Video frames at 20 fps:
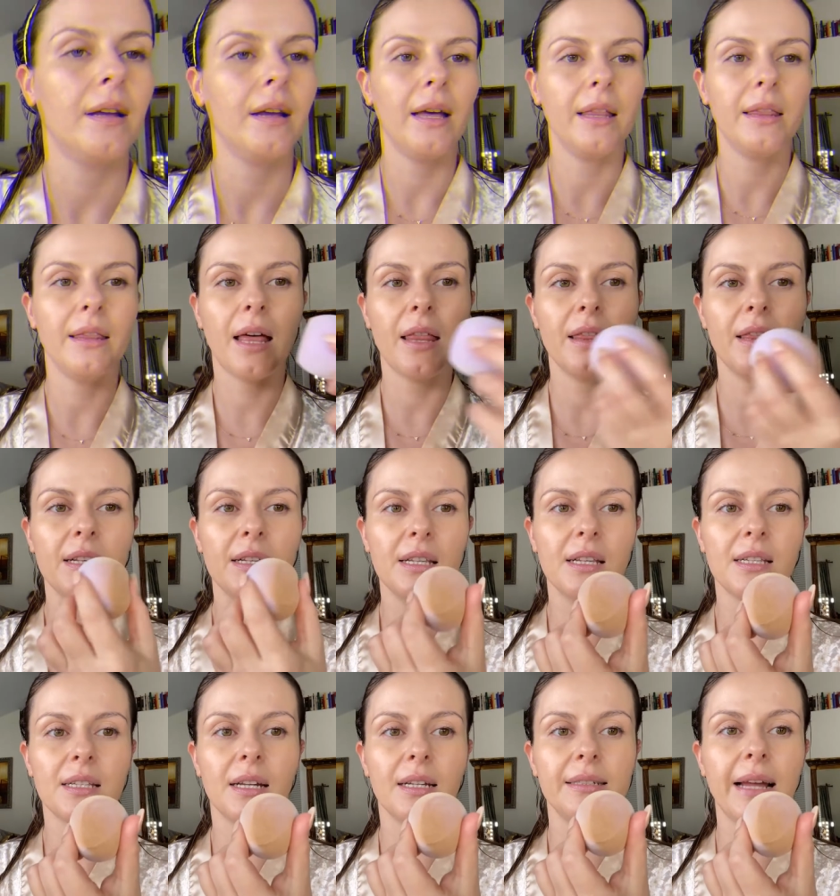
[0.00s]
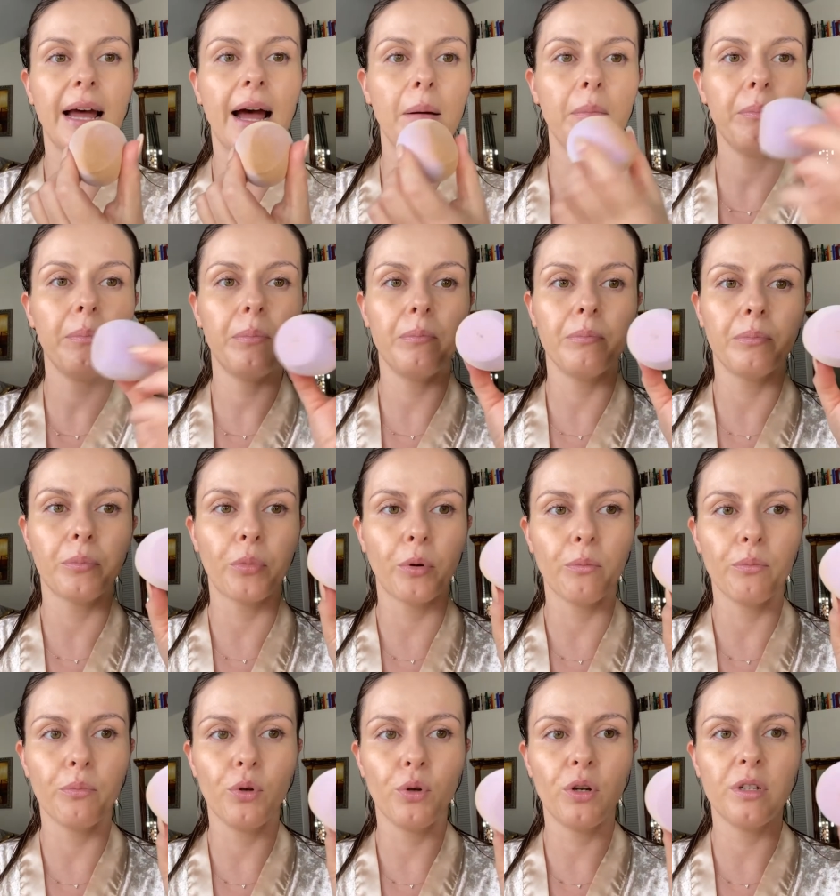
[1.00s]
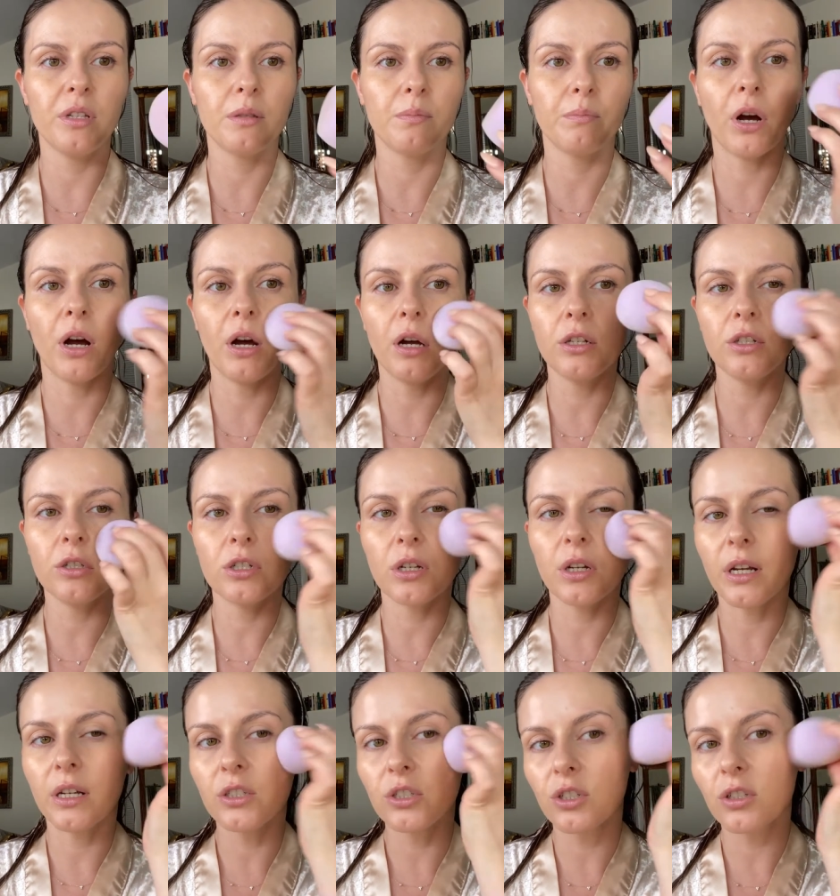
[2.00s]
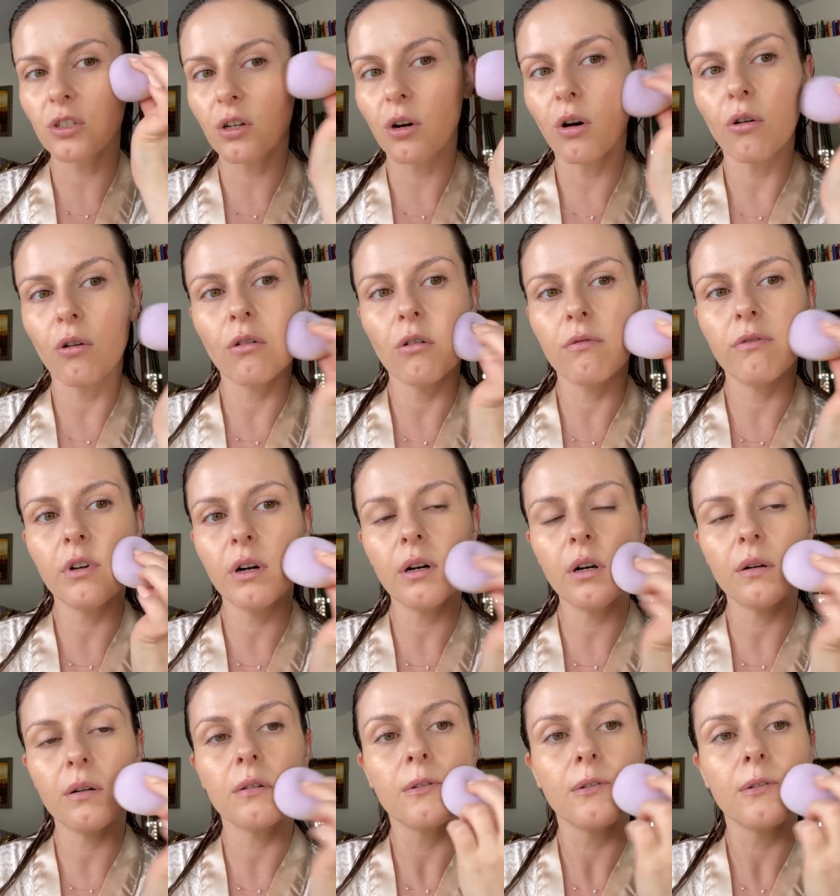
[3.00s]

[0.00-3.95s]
And then this is a damp beauty sponge and just go over.